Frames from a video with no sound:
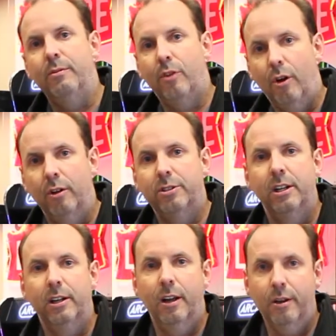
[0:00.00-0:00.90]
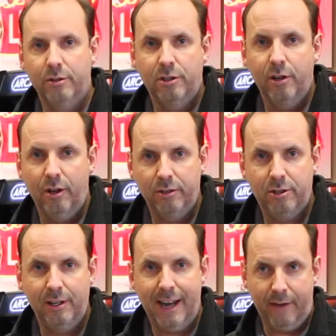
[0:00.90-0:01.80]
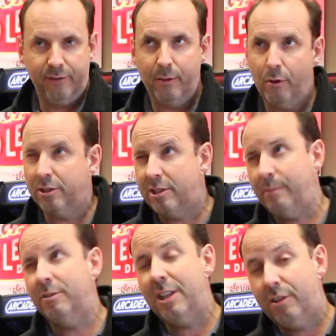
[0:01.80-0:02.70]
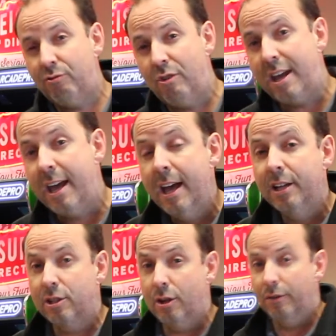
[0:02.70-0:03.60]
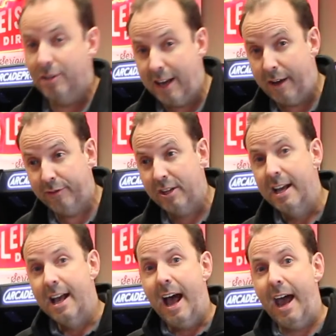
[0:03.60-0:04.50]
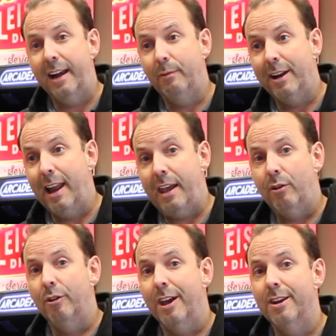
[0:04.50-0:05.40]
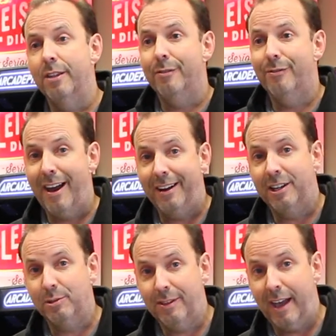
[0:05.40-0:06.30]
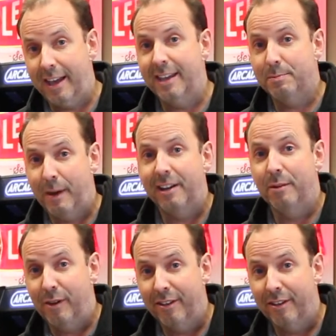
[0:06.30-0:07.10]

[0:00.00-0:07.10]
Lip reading: We've got loads of slots left. I think we've got 73 slots left, and we're laying on another van because with that it is bedlam.